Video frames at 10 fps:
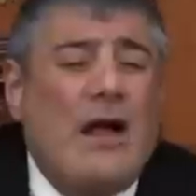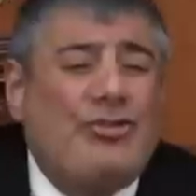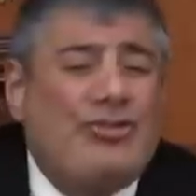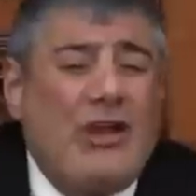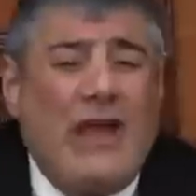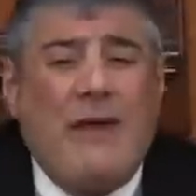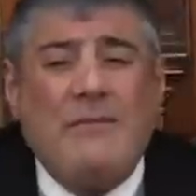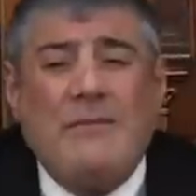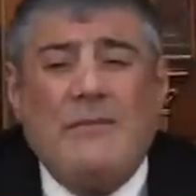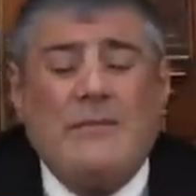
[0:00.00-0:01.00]

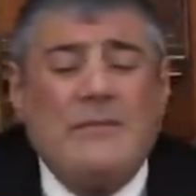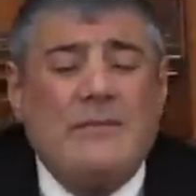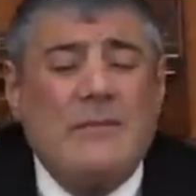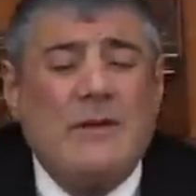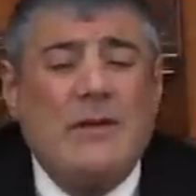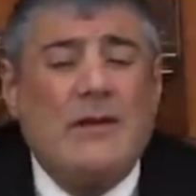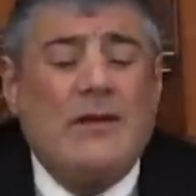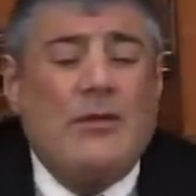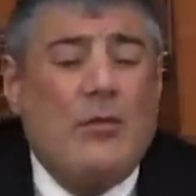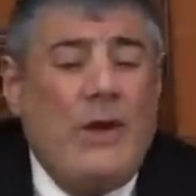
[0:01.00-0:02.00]
Hashem
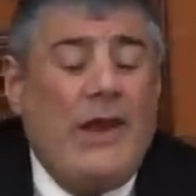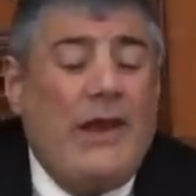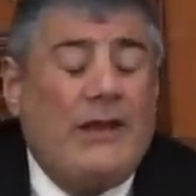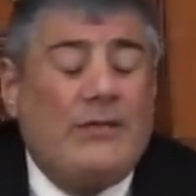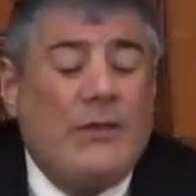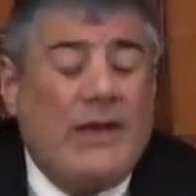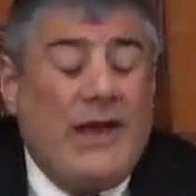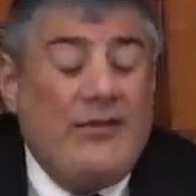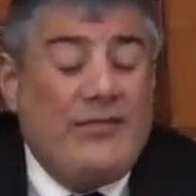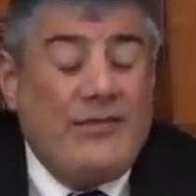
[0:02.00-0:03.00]
willing to
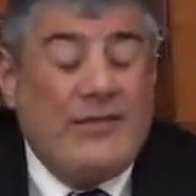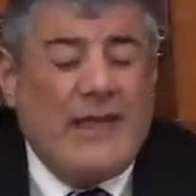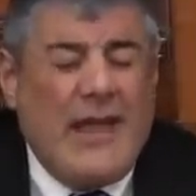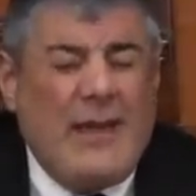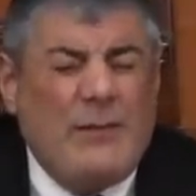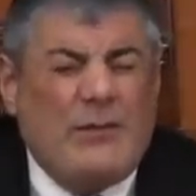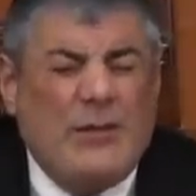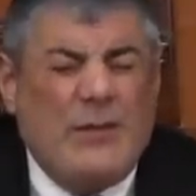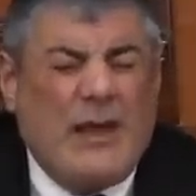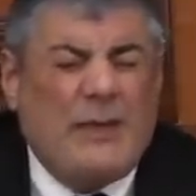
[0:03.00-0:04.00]
erase his name
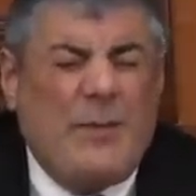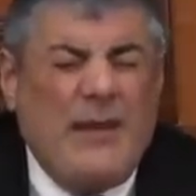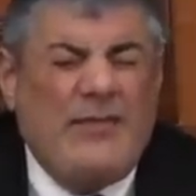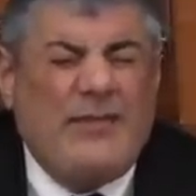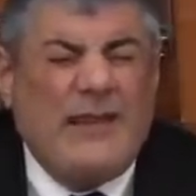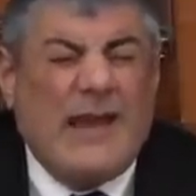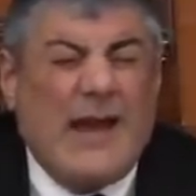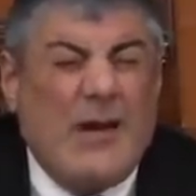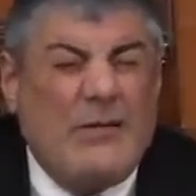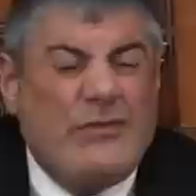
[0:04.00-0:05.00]
to make peace in a
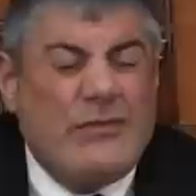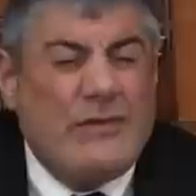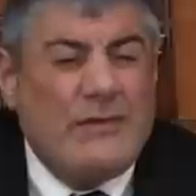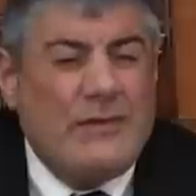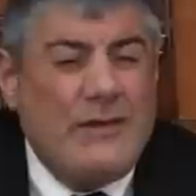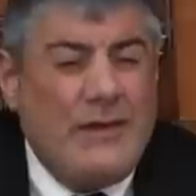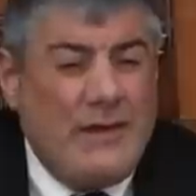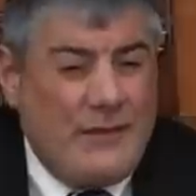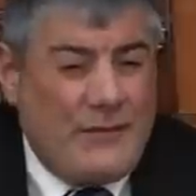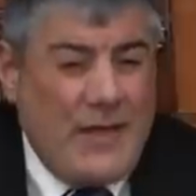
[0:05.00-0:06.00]
house,
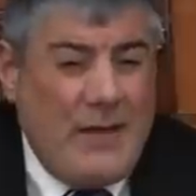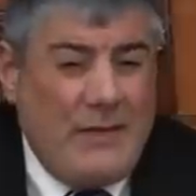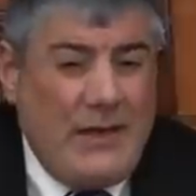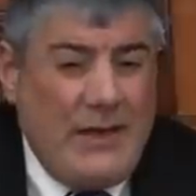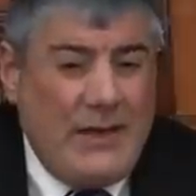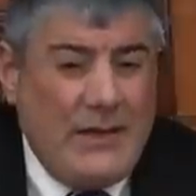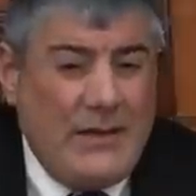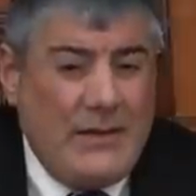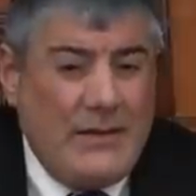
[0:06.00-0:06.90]
in a family.